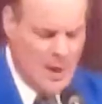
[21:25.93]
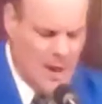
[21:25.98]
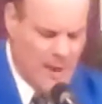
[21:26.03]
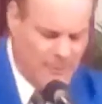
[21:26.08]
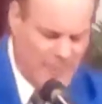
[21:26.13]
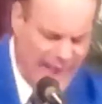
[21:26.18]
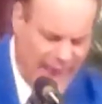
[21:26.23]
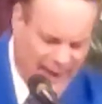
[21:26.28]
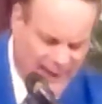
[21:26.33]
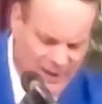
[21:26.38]

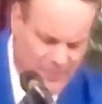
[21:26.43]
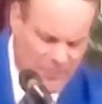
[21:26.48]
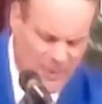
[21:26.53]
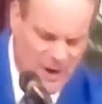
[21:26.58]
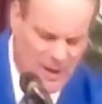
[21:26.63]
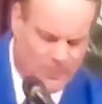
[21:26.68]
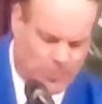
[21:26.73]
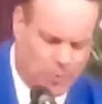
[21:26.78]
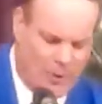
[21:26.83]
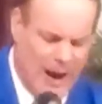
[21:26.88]
That can be
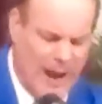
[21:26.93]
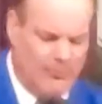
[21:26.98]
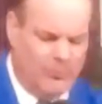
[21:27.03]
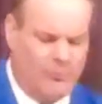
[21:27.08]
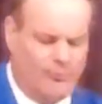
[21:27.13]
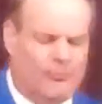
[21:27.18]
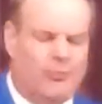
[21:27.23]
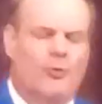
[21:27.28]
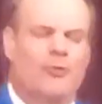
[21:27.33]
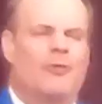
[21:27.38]
a
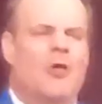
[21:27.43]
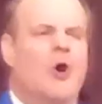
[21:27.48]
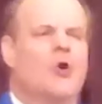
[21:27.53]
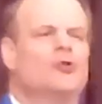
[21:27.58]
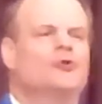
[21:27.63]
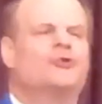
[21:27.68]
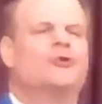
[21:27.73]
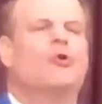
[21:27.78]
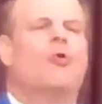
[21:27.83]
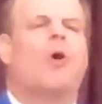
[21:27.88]
problem for
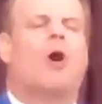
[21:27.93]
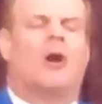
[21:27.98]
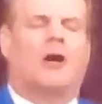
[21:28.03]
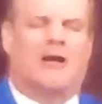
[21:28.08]
those who are